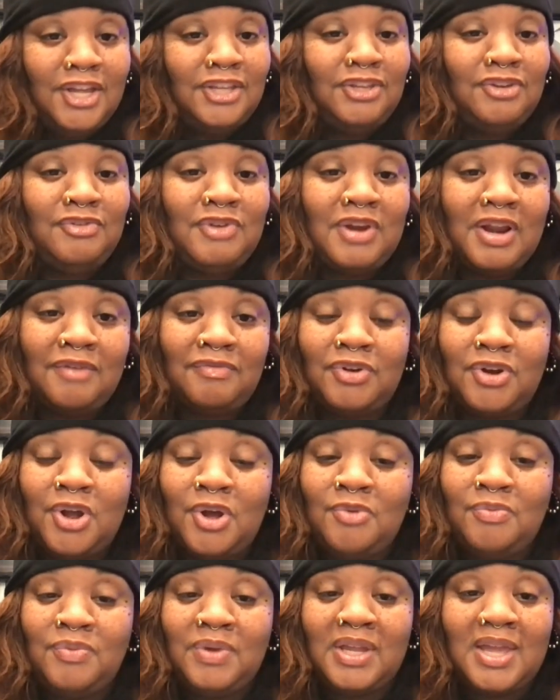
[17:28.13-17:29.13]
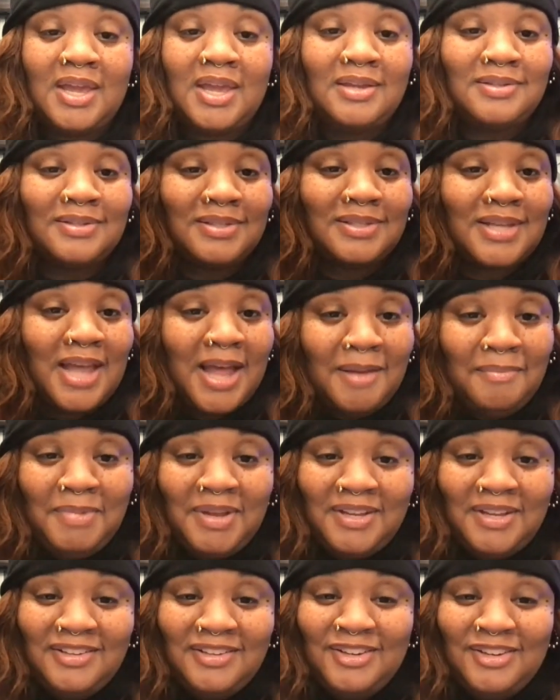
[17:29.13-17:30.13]
You never know when kids is
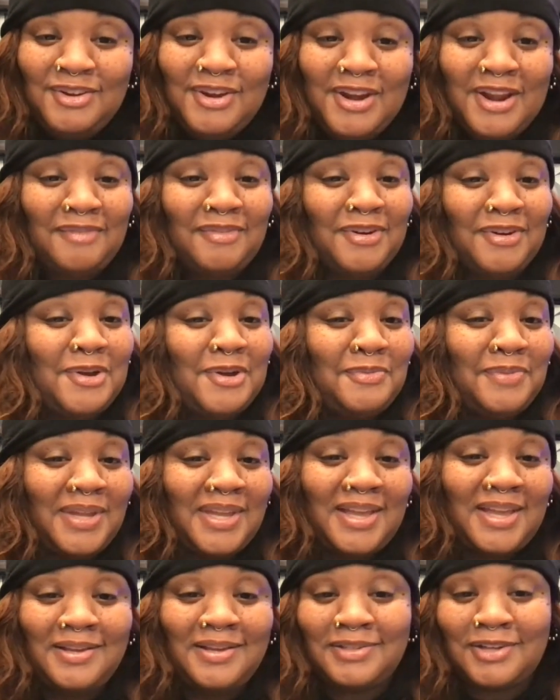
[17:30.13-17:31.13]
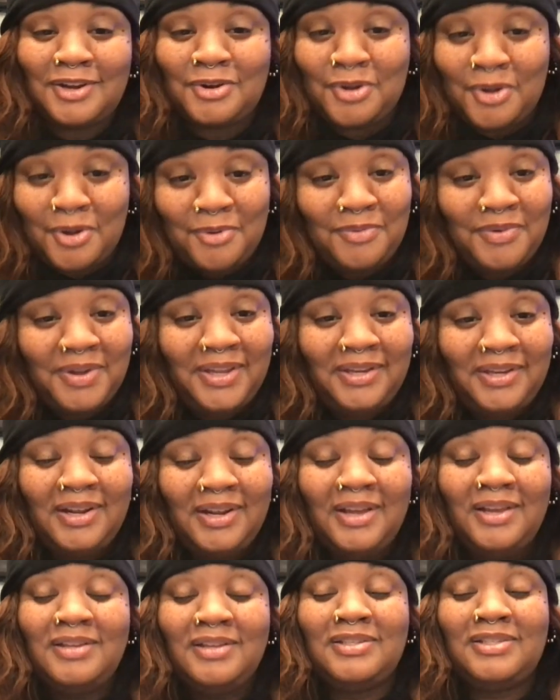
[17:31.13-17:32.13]
coming. You never know when kids are going.
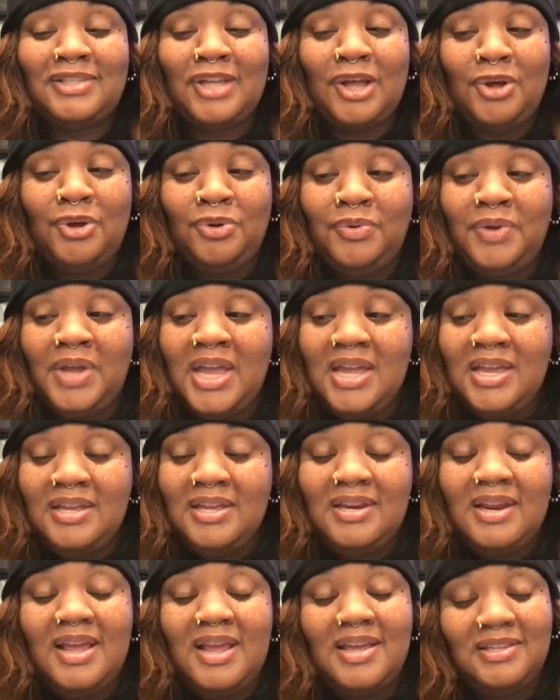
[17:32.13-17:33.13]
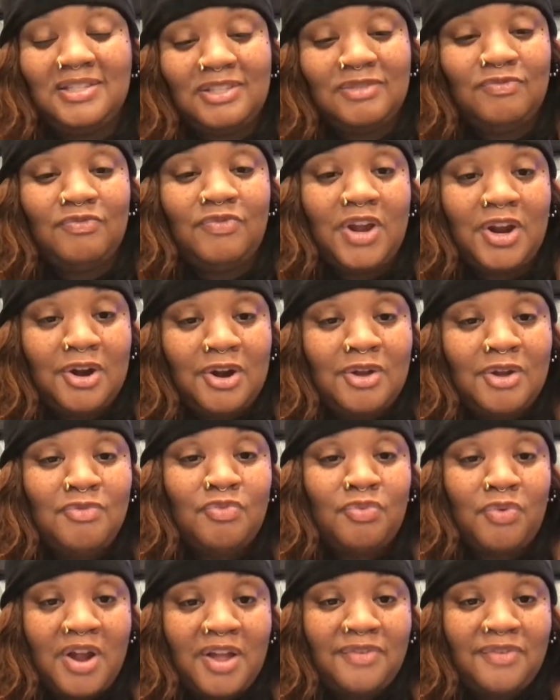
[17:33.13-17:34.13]
So it is very
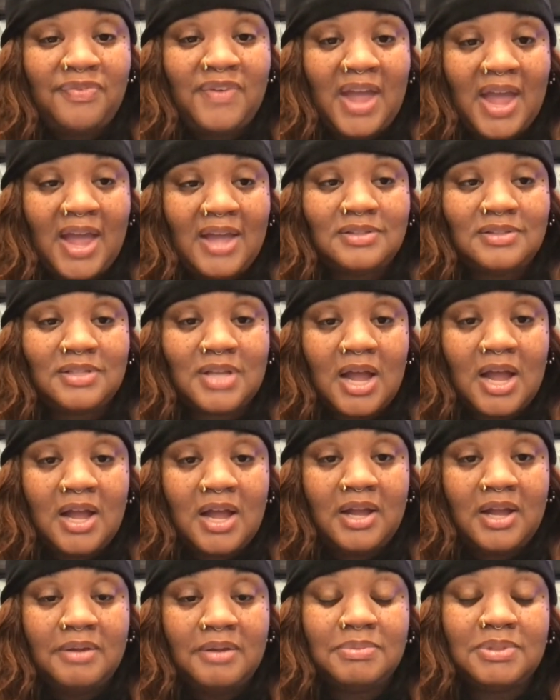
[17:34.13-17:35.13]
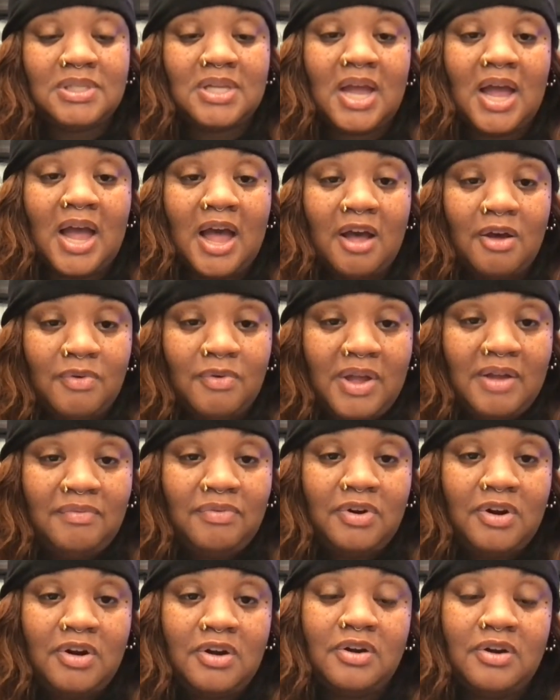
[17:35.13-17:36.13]
rough at times.
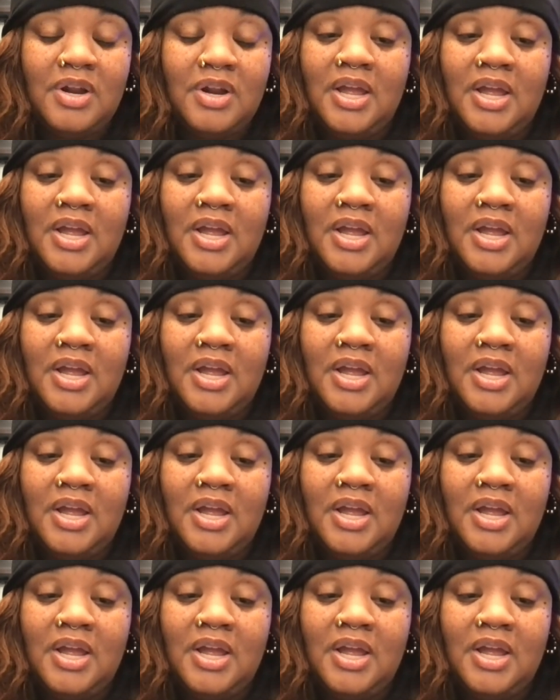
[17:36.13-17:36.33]
However,